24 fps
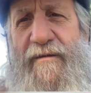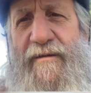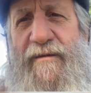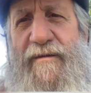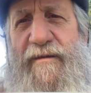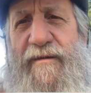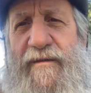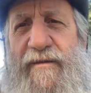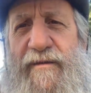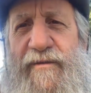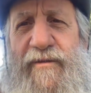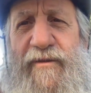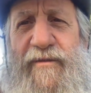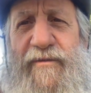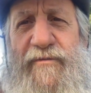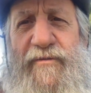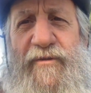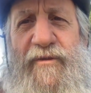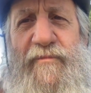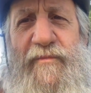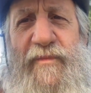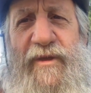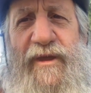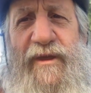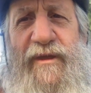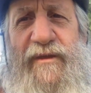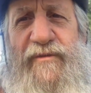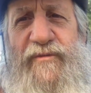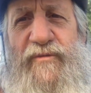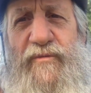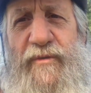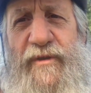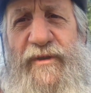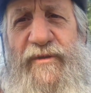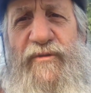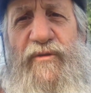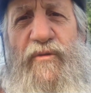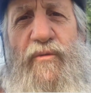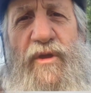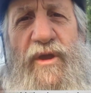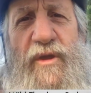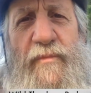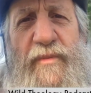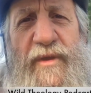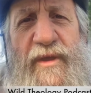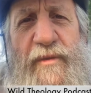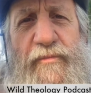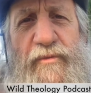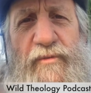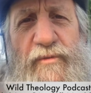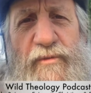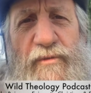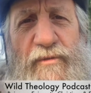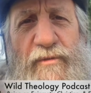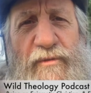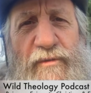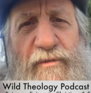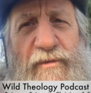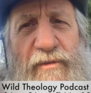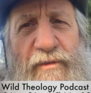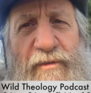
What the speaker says: It dawned on me to what degree people